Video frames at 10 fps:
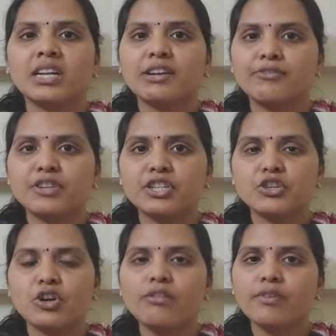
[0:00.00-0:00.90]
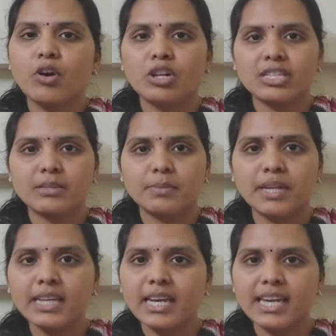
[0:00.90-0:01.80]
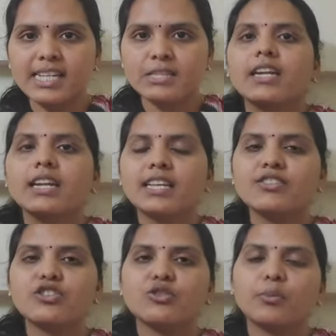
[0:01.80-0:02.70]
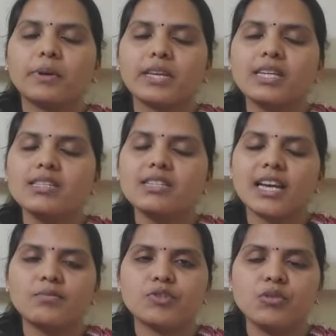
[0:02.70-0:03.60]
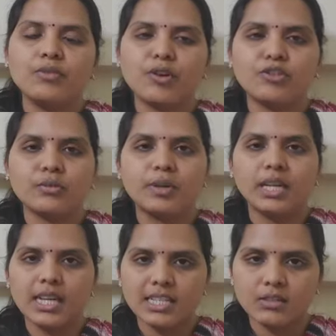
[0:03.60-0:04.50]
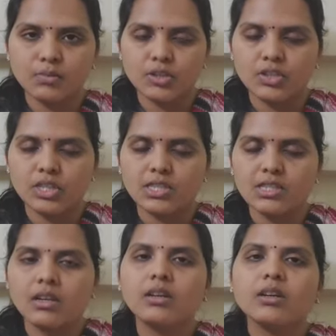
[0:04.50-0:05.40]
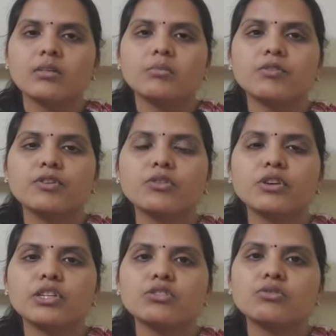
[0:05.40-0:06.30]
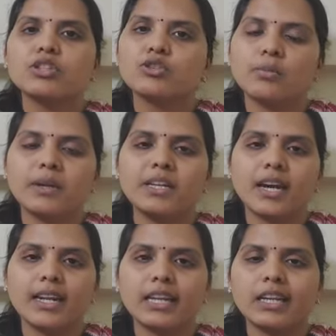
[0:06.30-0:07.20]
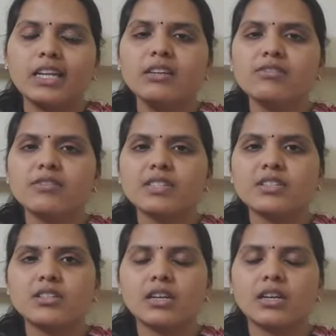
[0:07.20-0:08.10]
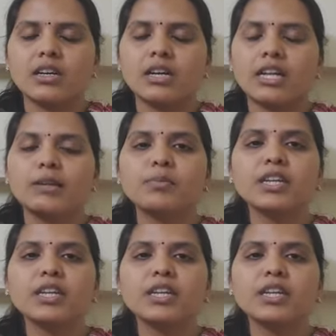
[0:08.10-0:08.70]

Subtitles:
definition of algebraic. Next topic is types of algebraic expressions. Before going to the topic directly, first let